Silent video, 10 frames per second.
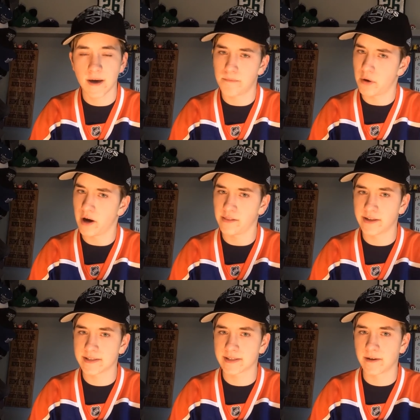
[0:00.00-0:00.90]
but
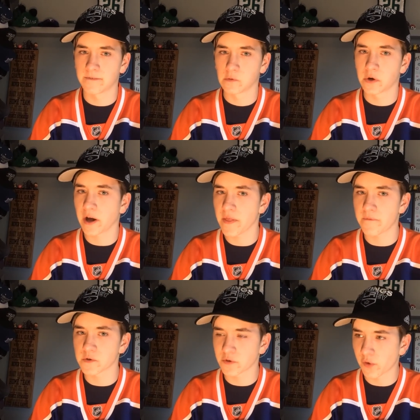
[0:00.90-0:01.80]
let's say Florida got that
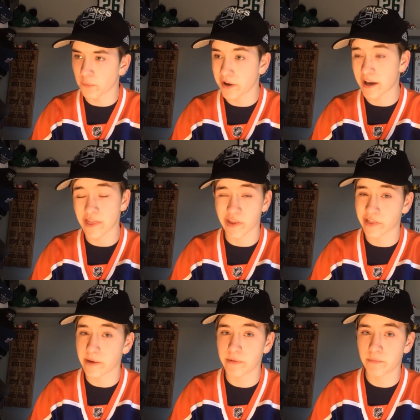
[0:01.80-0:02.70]
first overall pick. I think
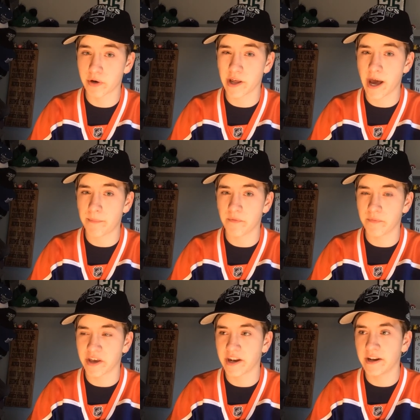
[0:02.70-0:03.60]
they'd be pretty happy with
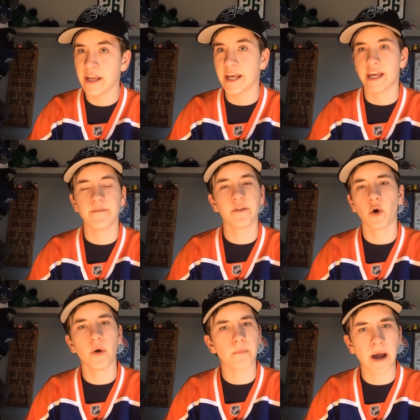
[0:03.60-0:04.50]
MacKinnon, even
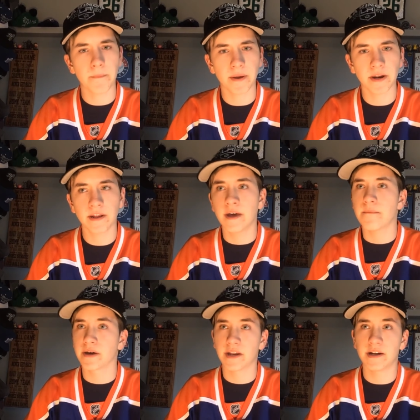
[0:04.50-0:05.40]
though, in my opinion,
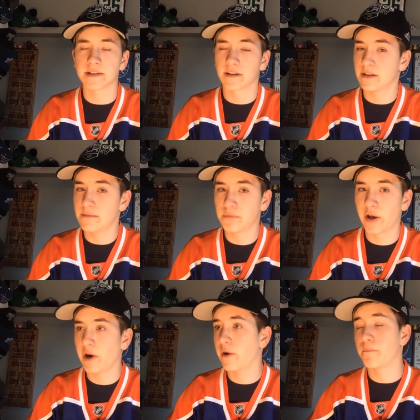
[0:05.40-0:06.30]
MacKinnon is an elite player.